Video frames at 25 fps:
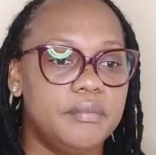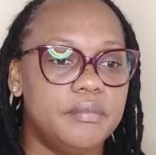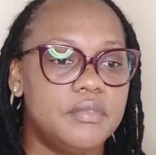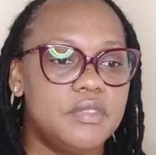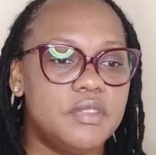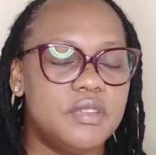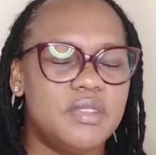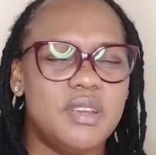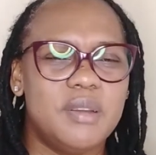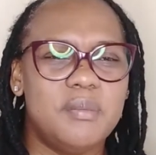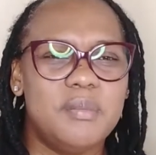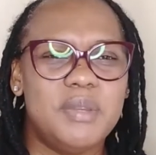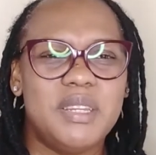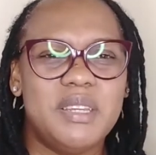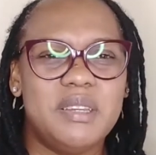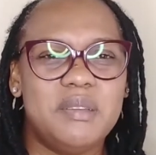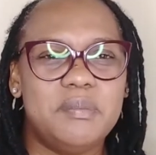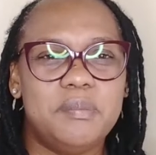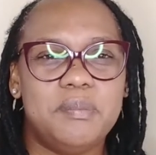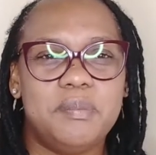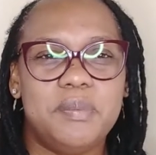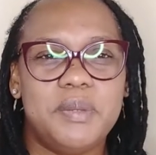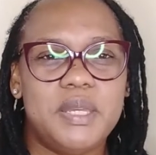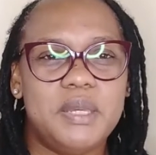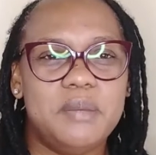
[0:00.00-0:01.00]

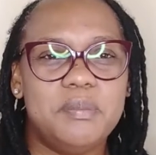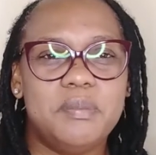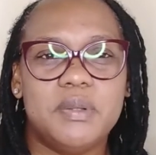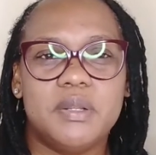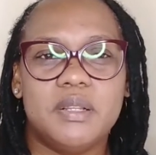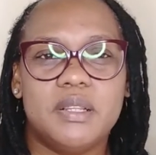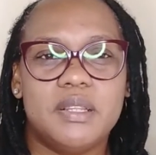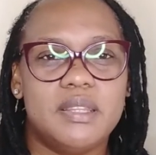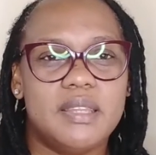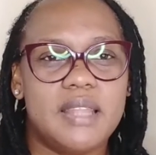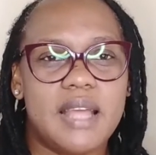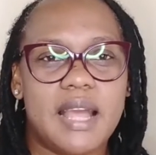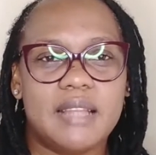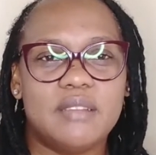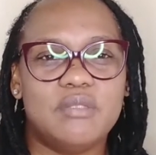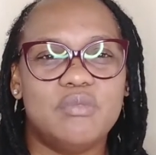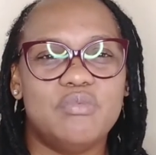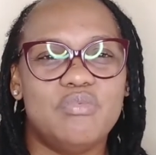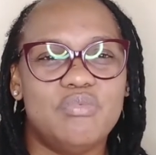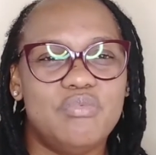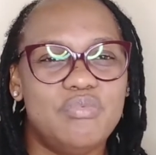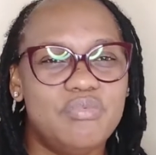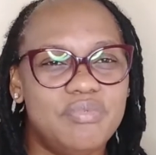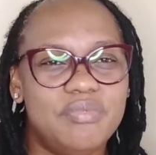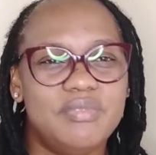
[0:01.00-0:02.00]
terminate people that
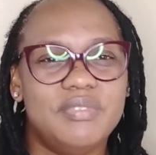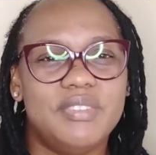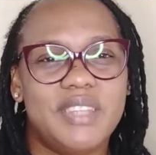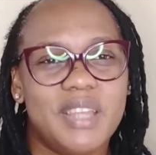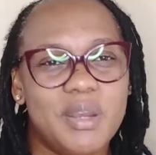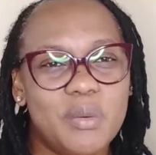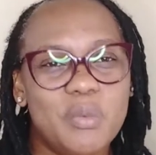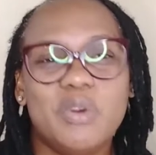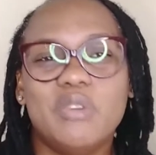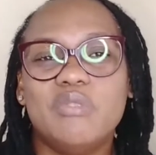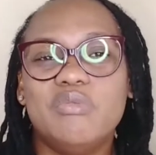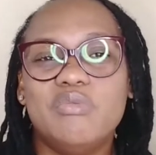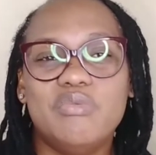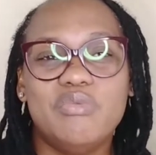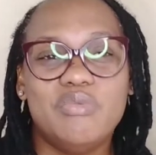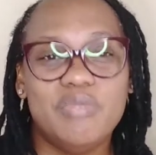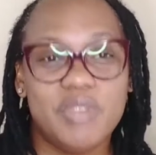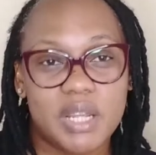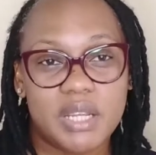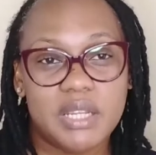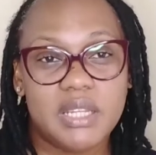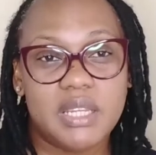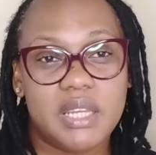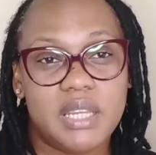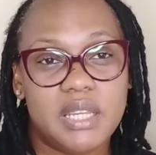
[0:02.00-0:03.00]
they were
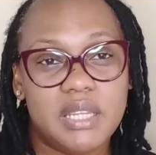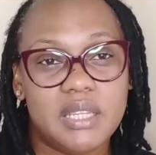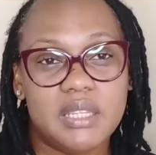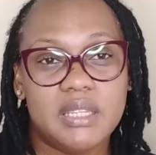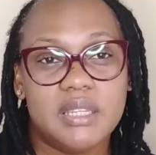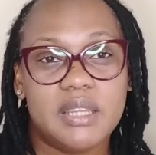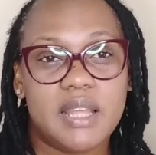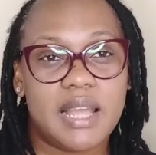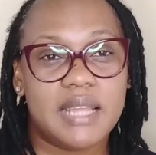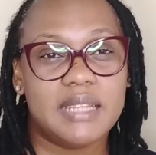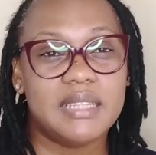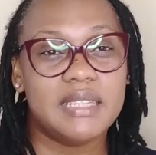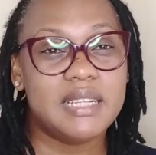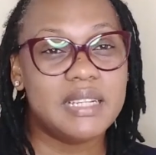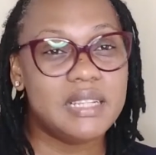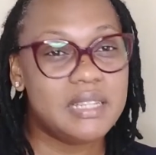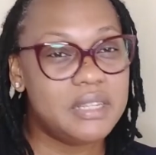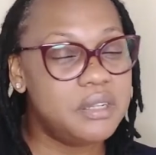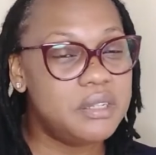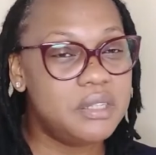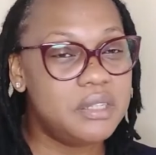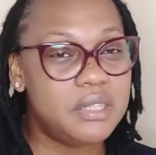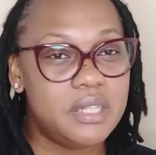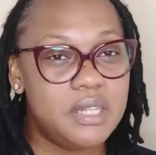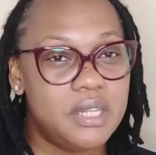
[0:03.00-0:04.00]
really in and
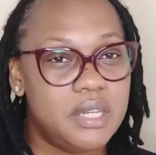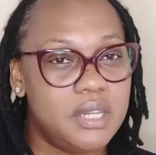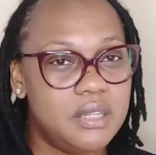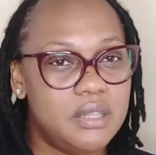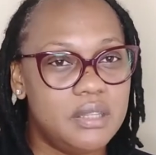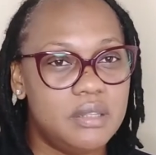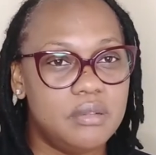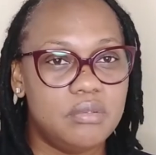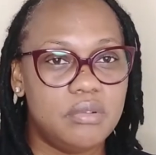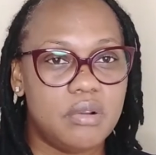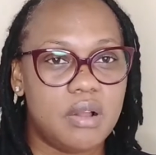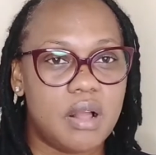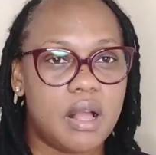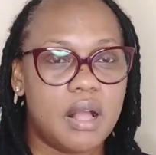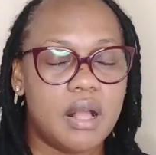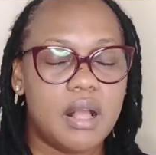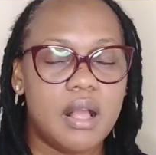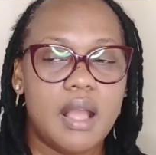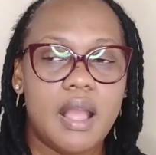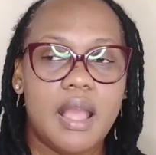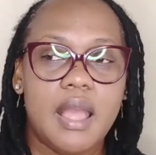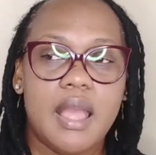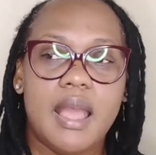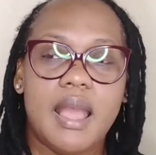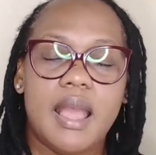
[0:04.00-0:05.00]
clearly in the wrong.
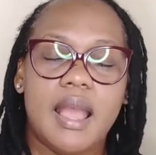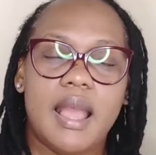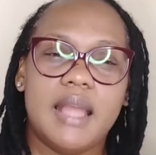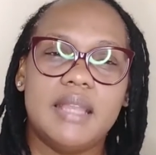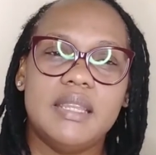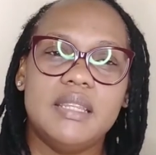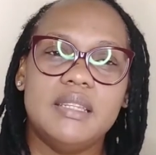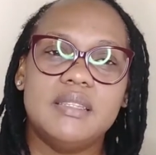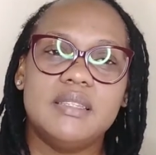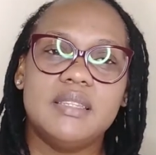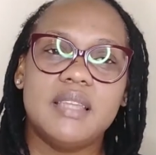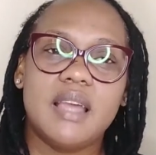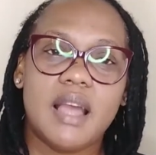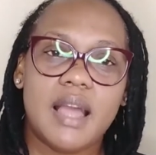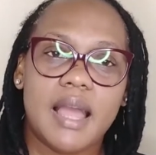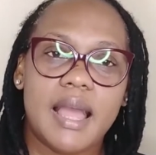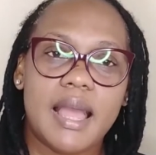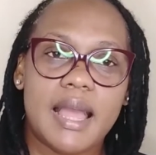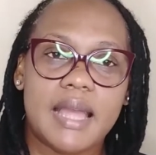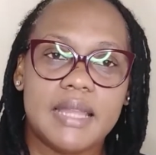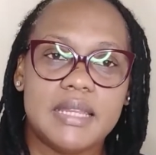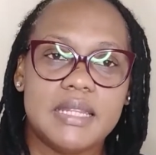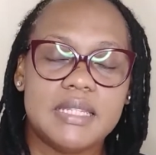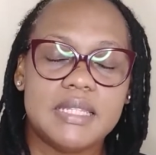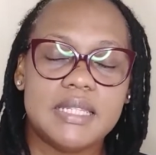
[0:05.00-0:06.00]
And it's
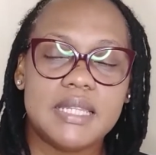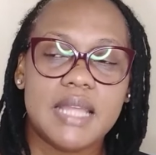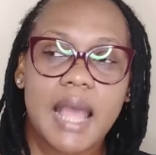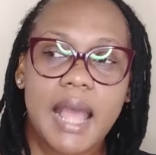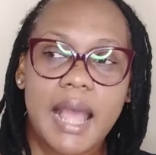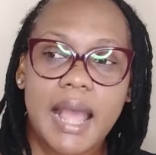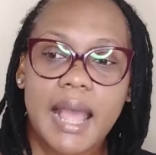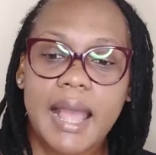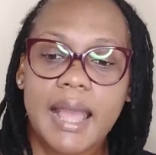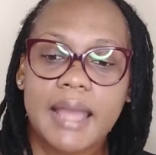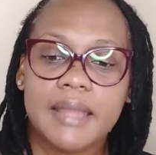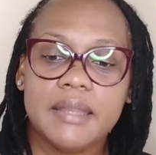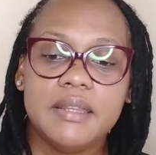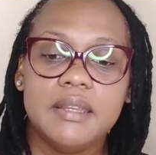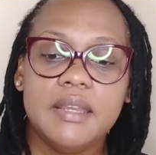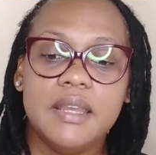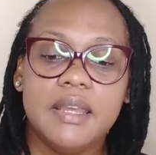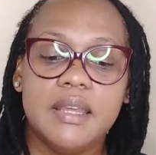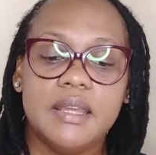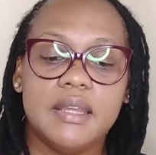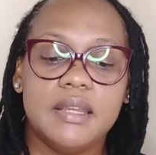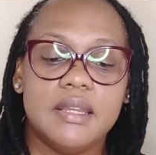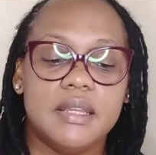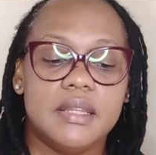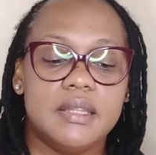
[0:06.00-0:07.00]
hard. It's hard
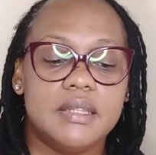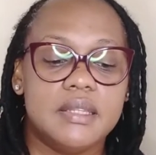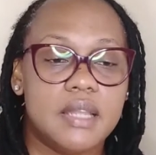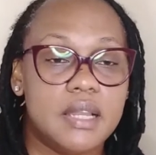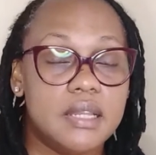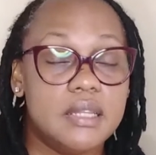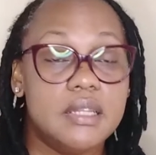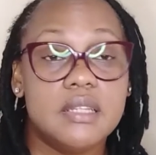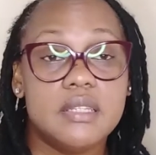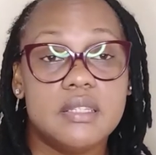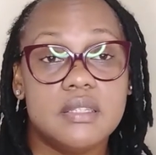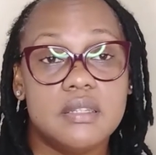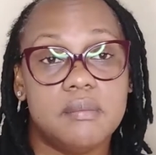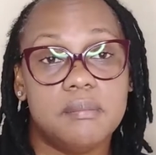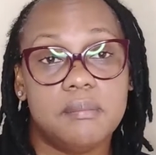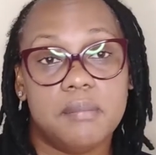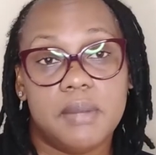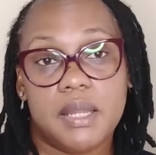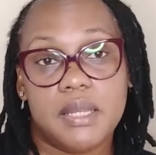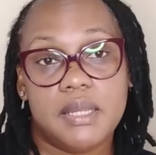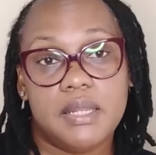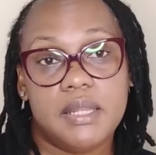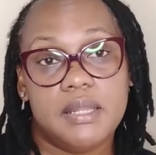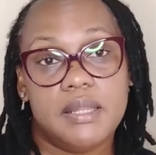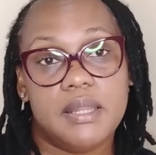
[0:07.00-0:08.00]
telling
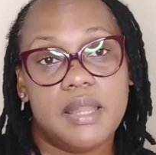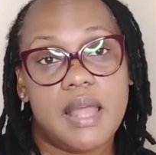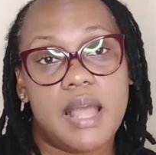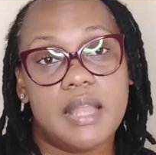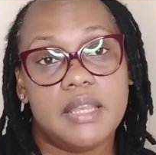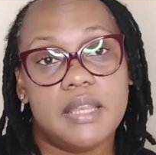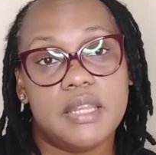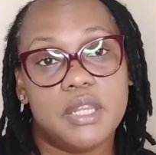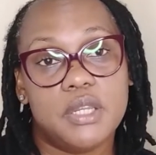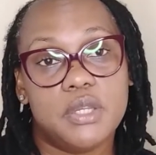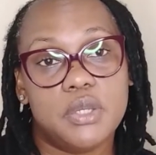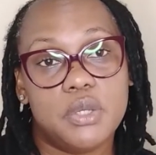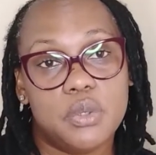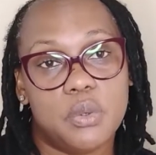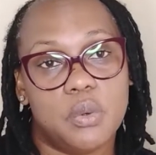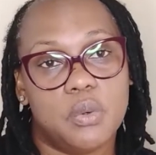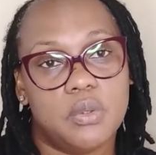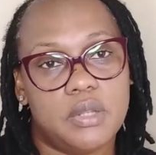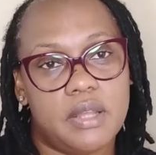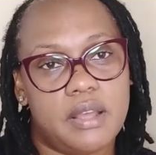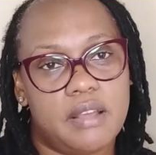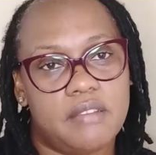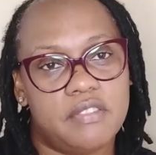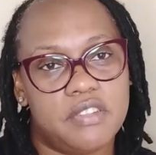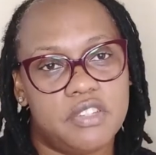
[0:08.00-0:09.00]
somebody that they don't
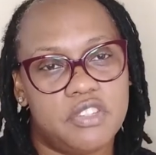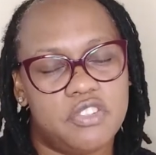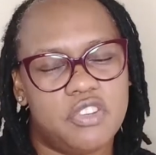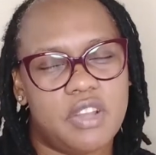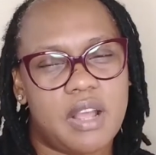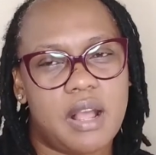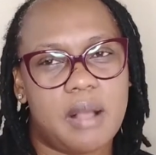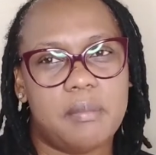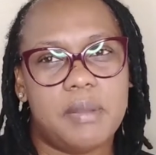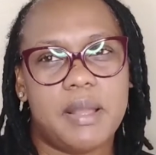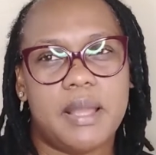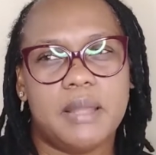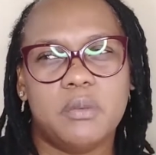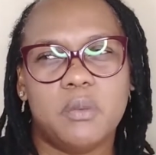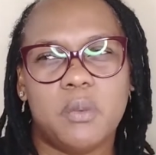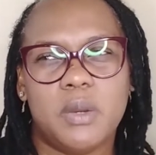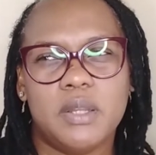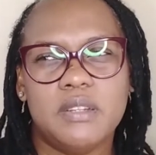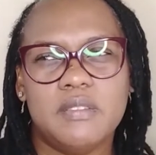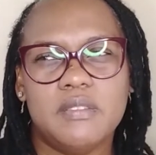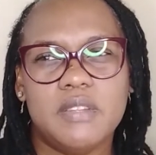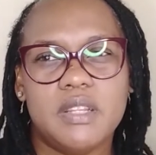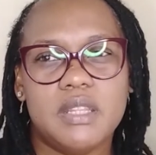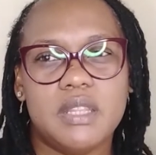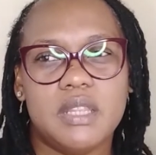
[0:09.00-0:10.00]
have a job. And one
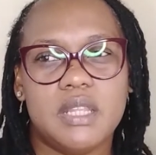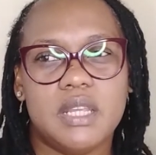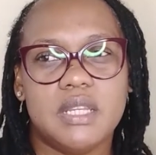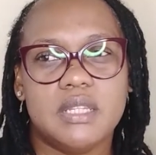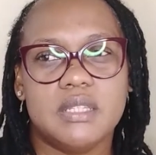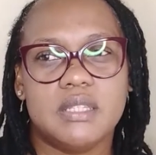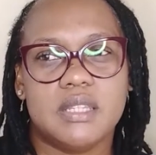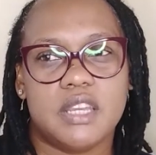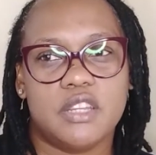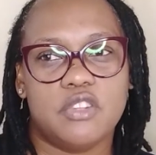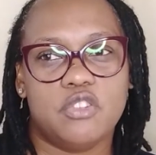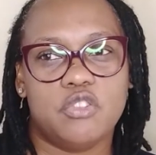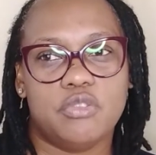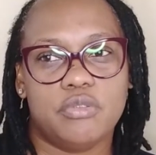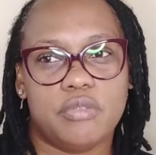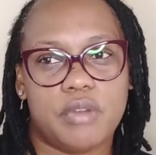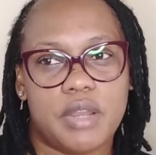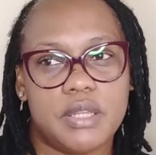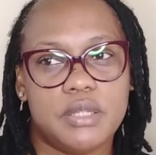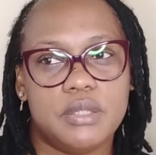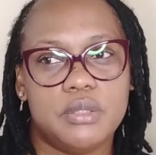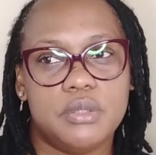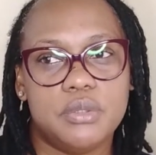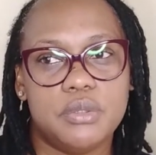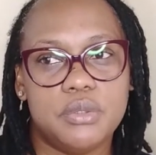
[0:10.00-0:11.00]
of the things I try
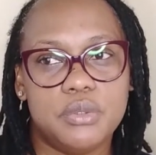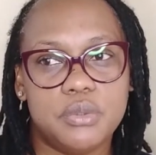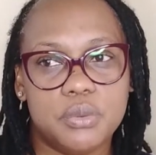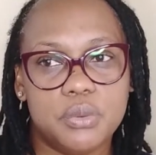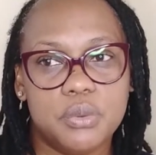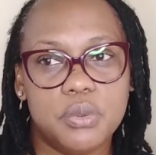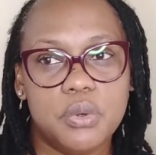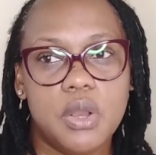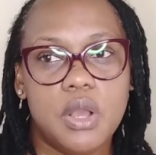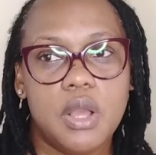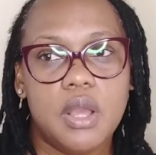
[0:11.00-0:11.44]
to do